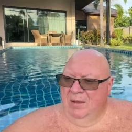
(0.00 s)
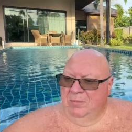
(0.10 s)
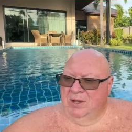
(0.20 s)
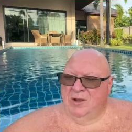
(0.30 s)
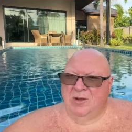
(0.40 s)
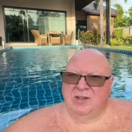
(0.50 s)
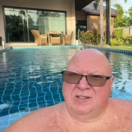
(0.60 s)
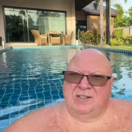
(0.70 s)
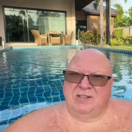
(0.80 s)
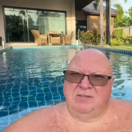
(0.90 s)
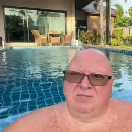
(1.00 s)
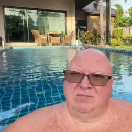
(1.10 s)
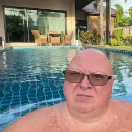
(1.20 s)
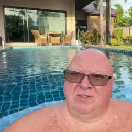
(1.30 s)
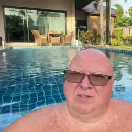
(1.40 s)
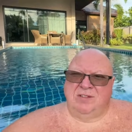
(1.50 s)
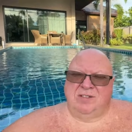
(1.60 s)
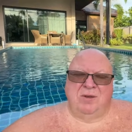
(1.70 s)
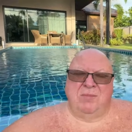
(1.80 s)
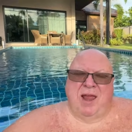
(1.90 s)
because it
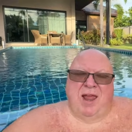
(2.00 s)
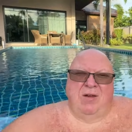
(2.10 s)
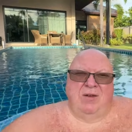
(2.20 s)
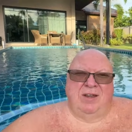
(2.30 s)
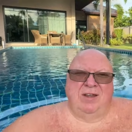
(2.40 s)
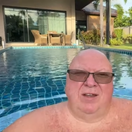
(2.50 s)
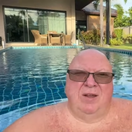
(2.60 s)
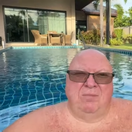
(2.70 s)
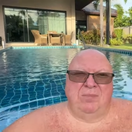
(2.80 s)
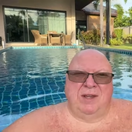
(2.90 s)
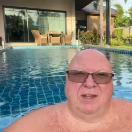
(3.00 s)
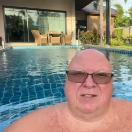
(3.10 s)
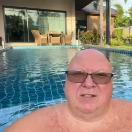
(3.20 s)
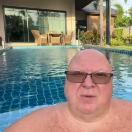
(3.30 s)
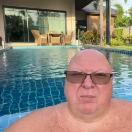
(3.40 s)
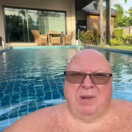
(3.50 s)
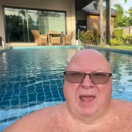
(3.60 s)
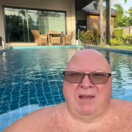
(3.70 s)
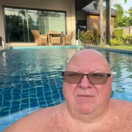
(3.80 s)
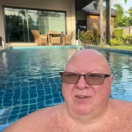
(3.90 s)
somehow ended up being just a
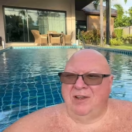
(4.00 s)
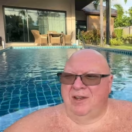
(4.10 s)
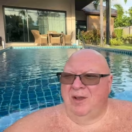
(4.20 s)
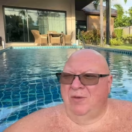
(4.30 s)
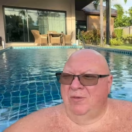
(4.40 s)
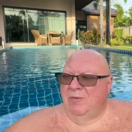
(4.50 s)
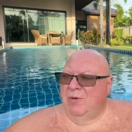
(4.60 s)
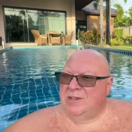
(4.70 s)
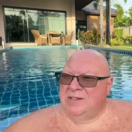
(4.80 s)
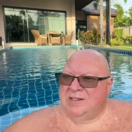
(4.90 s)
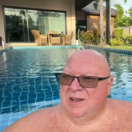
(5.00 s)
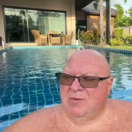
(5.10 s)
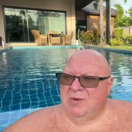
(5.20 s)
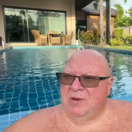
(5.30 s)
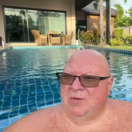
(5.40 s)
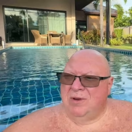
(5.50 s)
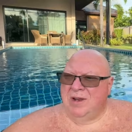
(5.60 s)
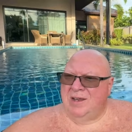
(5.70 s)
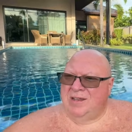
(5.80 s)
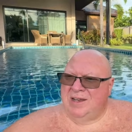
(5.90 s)
black video. Wasn't that way when
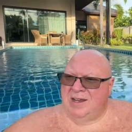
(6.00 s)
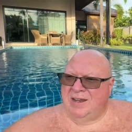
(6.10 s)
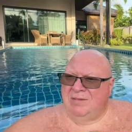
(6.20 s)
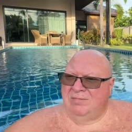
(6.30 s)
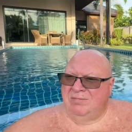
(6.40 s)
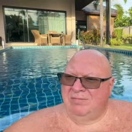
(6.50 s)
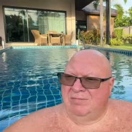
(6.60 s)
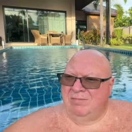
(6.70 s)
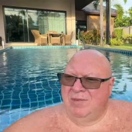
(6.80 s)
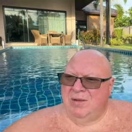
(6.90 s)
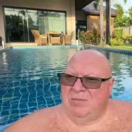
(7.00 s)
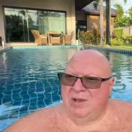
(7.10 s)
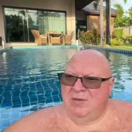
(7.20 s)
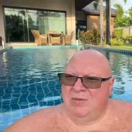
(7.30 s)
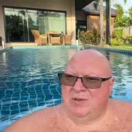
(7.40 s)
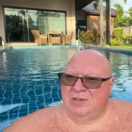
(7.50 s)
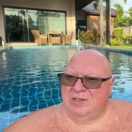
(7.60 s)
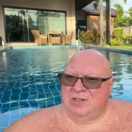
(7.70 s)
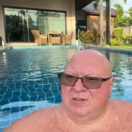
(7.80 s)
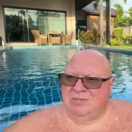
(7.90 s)
I did it. Maybe it was